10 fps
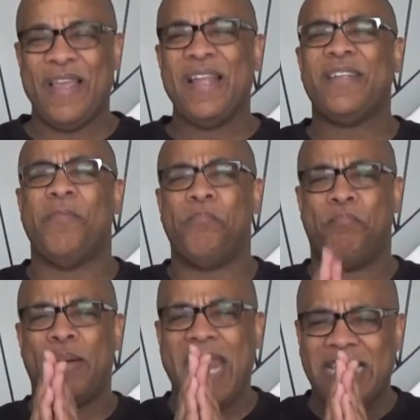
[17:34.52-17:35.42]
to
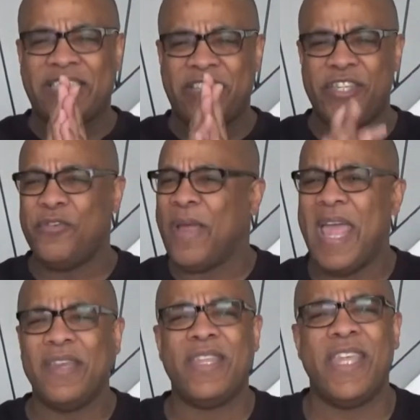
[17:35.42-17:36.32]
bless you
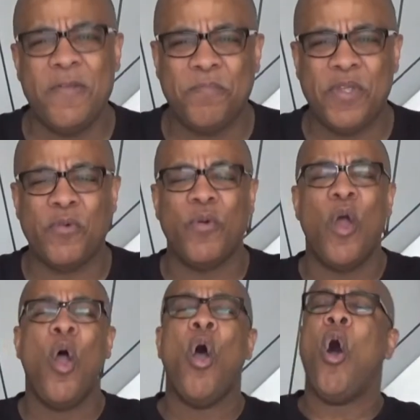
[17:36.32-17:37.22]
and keep you
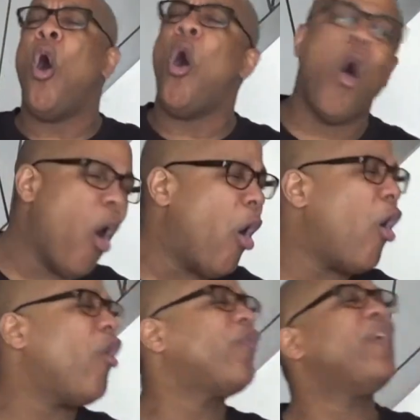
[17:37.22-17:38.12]

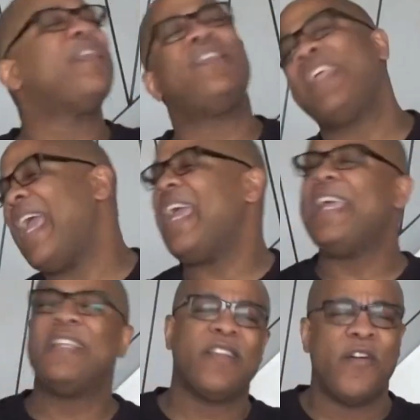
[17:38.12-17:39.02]
all the
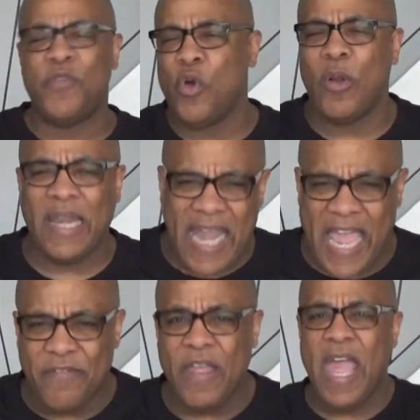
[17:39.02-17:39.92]
days of your
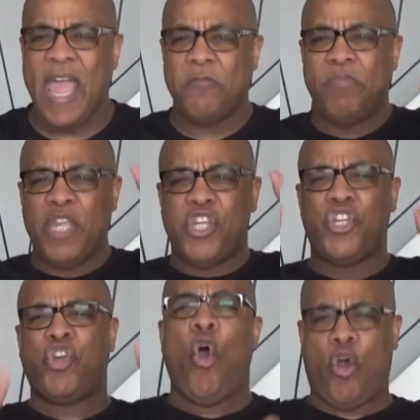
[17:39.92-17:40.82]
life. And be
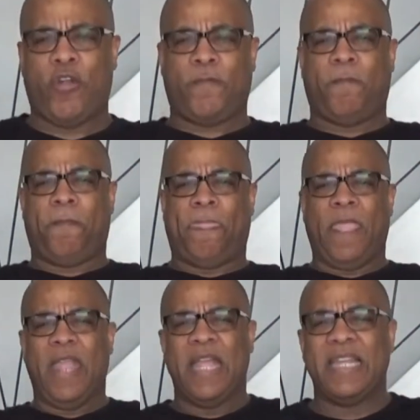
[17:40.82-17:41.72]
sure
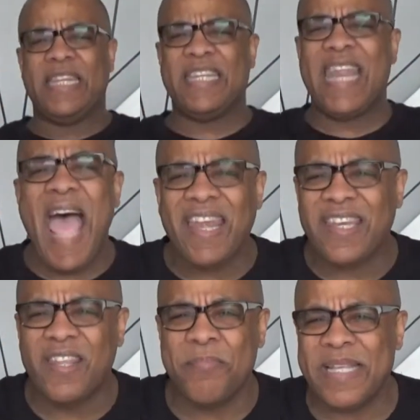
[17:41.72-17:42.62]
not
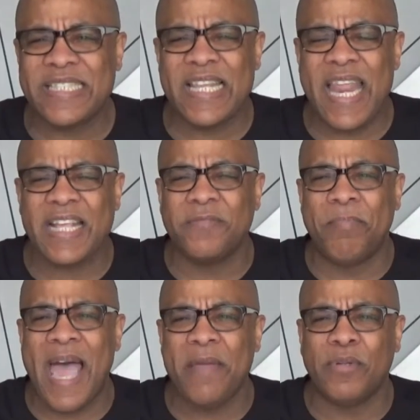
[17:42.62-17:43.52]
to miss the next
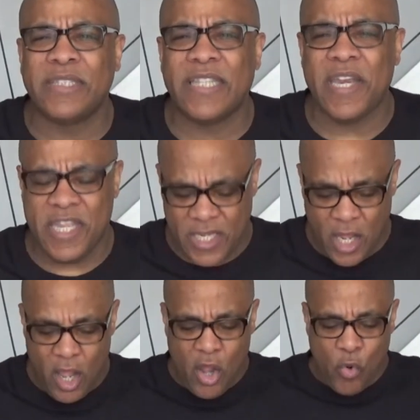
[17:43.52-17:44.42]
Bible study
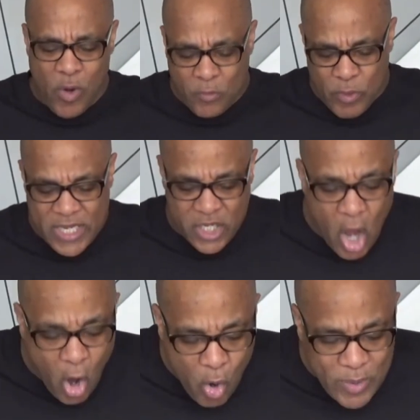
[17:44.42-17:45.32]
when we
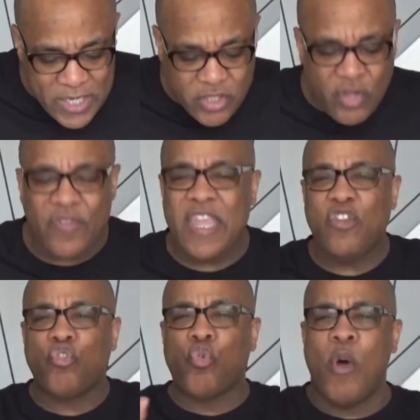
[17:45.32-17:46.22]
go into the
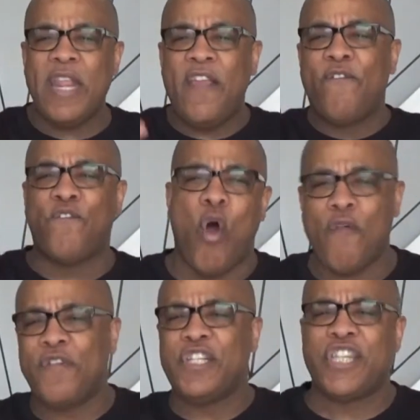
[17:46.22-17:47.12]

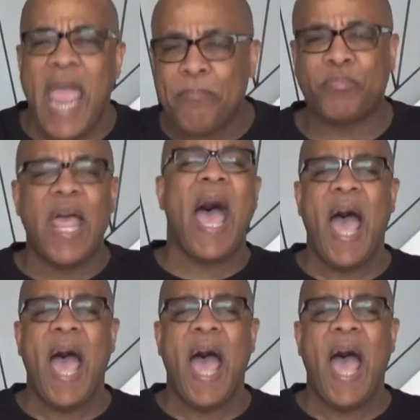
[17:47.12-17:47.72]
24th chapter